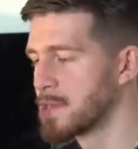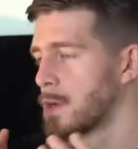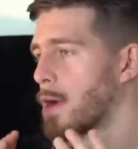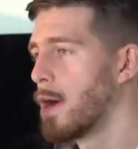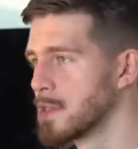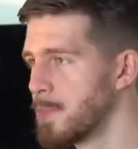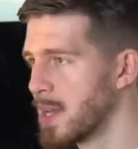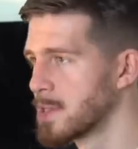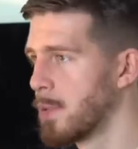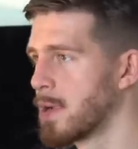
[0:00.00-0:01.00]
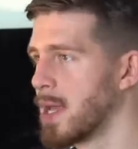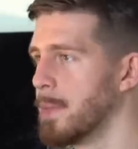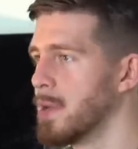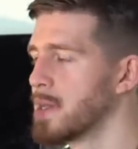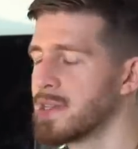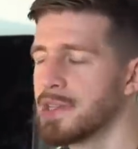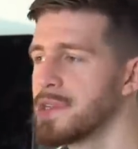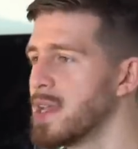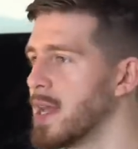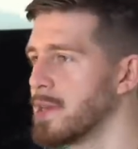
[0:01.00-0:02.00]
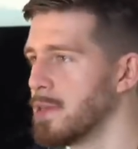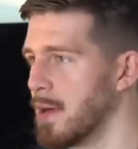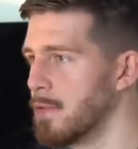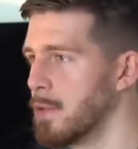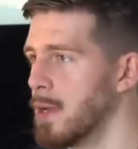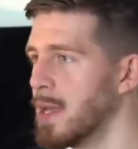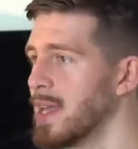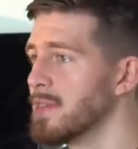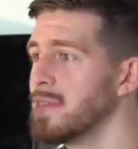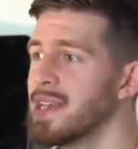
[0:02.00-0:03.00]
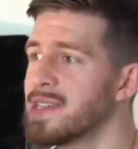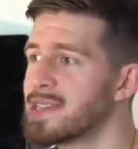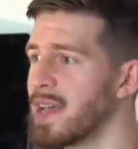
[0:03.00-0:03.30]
a college basketball game at essentially any level, at least